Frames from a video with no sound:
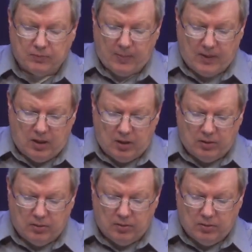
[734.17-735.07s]

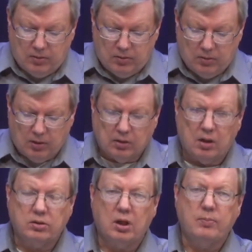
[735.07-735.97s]
the
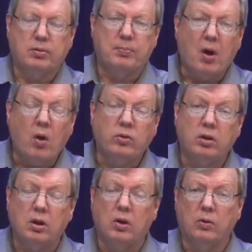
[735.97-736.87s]
longtime proponent
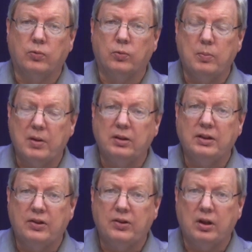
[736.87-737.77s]
of rebuilding
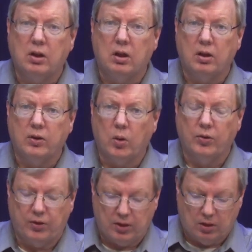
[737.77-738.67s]
the City Hall, the
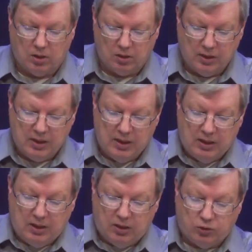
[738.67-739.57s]
old City Hall,
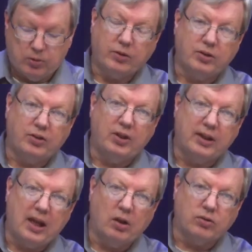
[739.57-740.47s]
is Troutdale
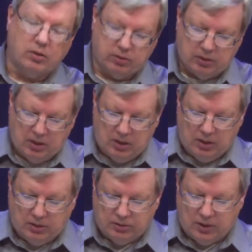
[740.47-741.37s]
City Councilor
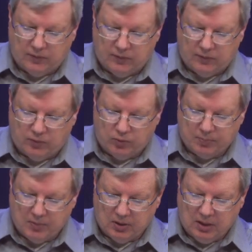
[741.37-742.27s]
David
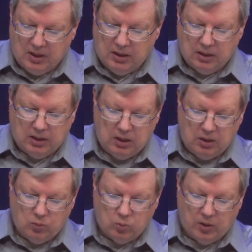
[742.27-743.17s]
Ripma.
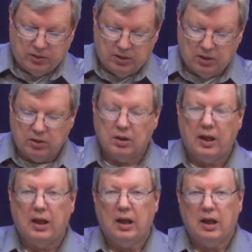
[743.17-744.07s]
He wanted
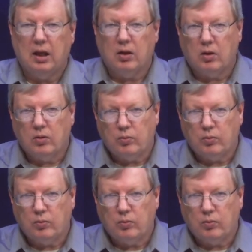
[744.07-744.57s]
a